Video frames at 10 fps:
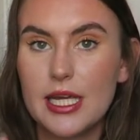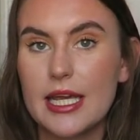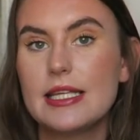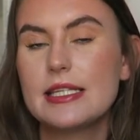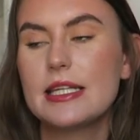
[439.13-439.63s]

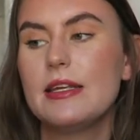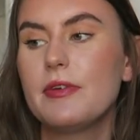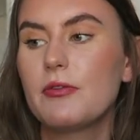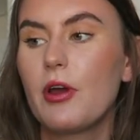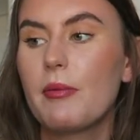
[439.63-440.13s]
He's in the
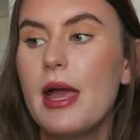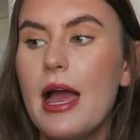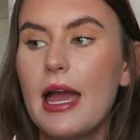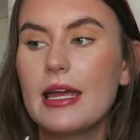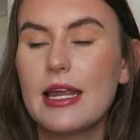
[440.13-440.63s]
living room
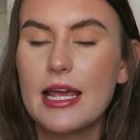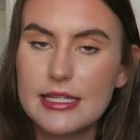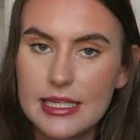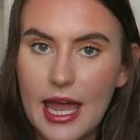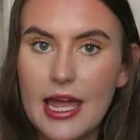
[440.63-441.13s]
in
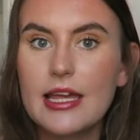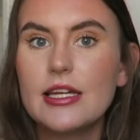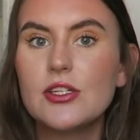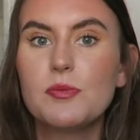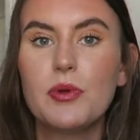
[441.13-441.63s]
his
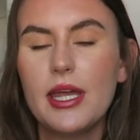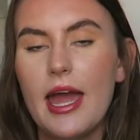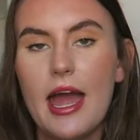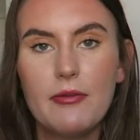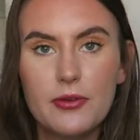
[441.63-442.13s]
cage. But
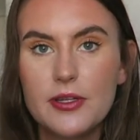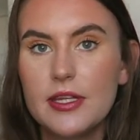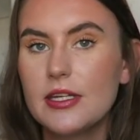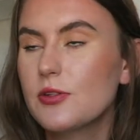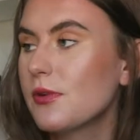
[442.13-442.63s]
yeah,
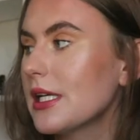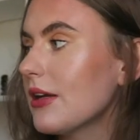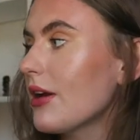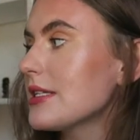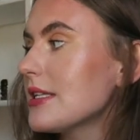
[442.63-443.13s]
everything is really
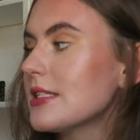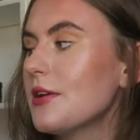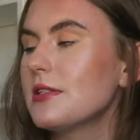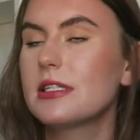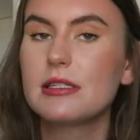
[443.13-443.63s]
nice. There's
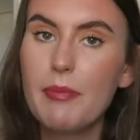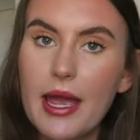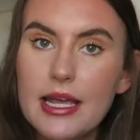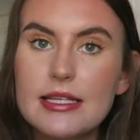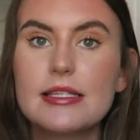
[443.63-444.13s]
loads of
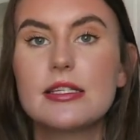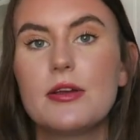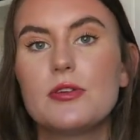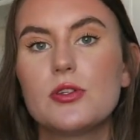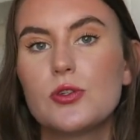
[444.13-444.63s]
space, there's
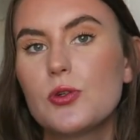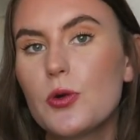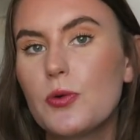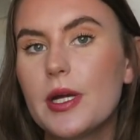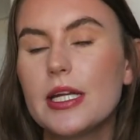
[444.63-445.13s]
loads of
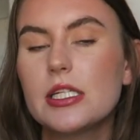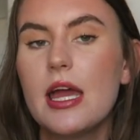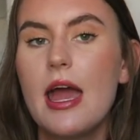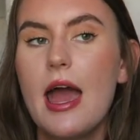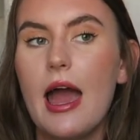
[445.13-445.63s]
storage,
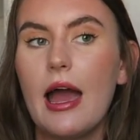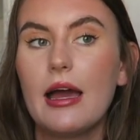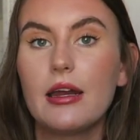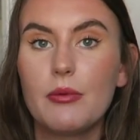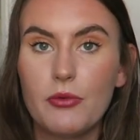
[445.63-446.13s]

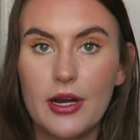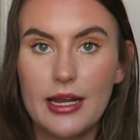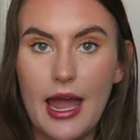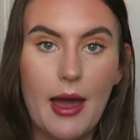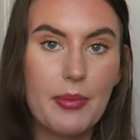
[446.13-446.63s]
and I'm
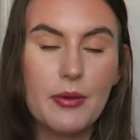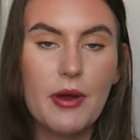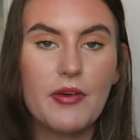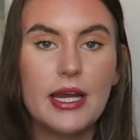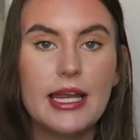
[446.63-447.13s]
really happy
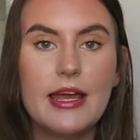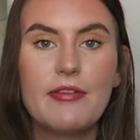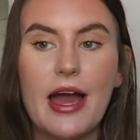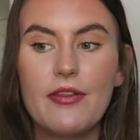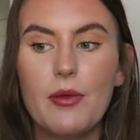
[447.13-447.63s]
where I
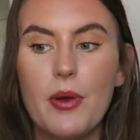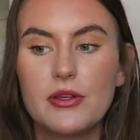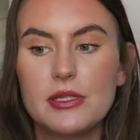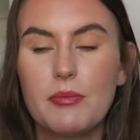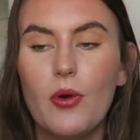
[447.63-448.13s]
live. And the
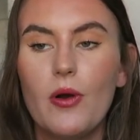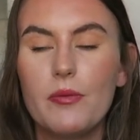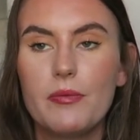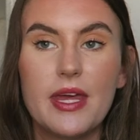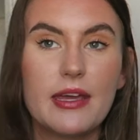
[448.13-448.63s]
most
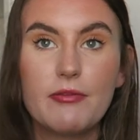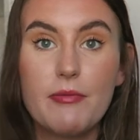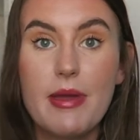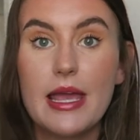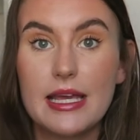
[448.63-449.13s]
important thing
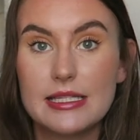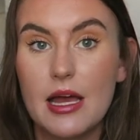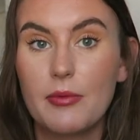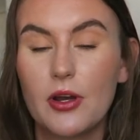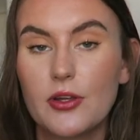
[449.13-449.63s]
for me is
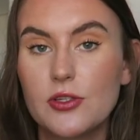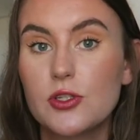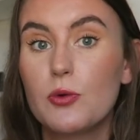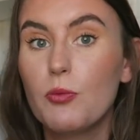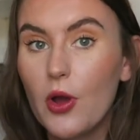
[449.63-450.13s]
that I'm closer
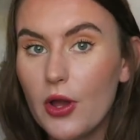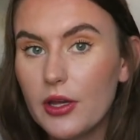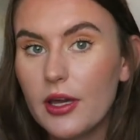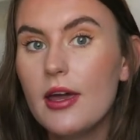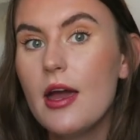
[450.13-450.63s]
to
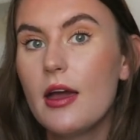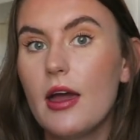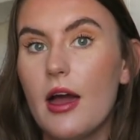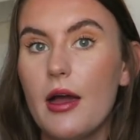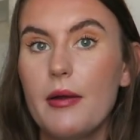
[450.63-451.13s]
work
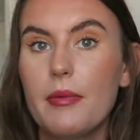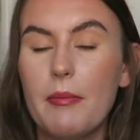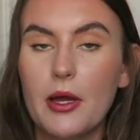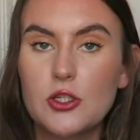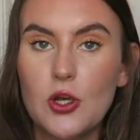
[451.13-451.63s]
um,
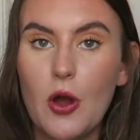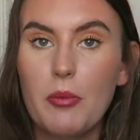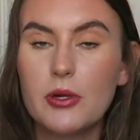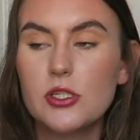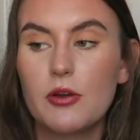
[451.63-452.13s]
and my
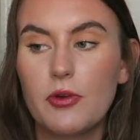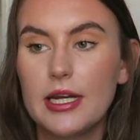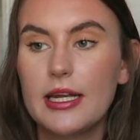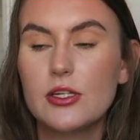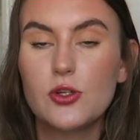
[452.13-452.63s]
job, which I
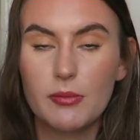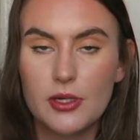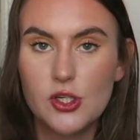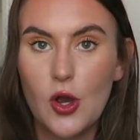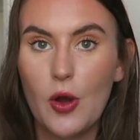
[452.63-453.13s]
really enjoy
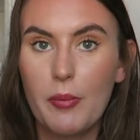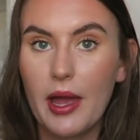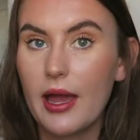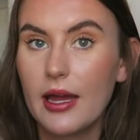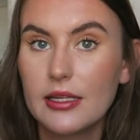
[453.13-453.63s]
my job,
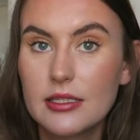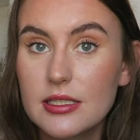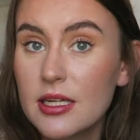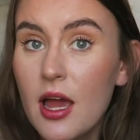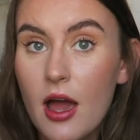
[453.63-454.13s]

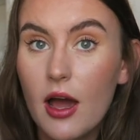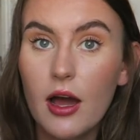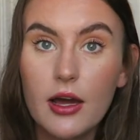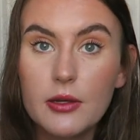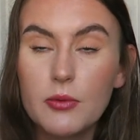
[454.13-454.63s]
and
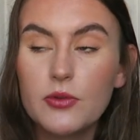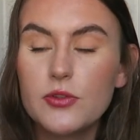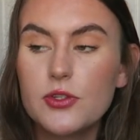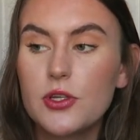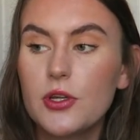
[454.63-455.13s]
I
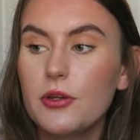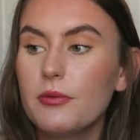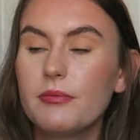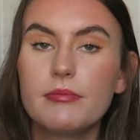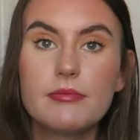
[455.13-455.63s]
want
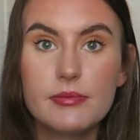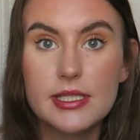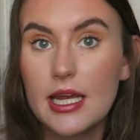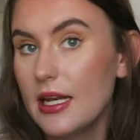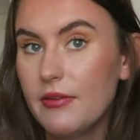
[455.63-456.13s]
to
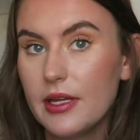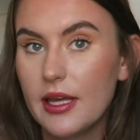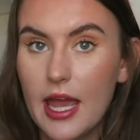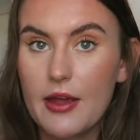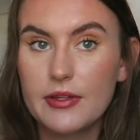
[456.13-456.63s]
stay living
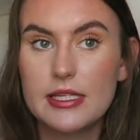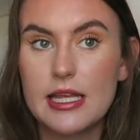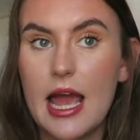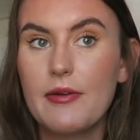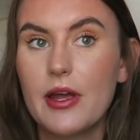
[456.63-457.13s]
here in
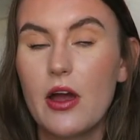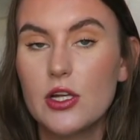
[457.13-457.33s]
this area.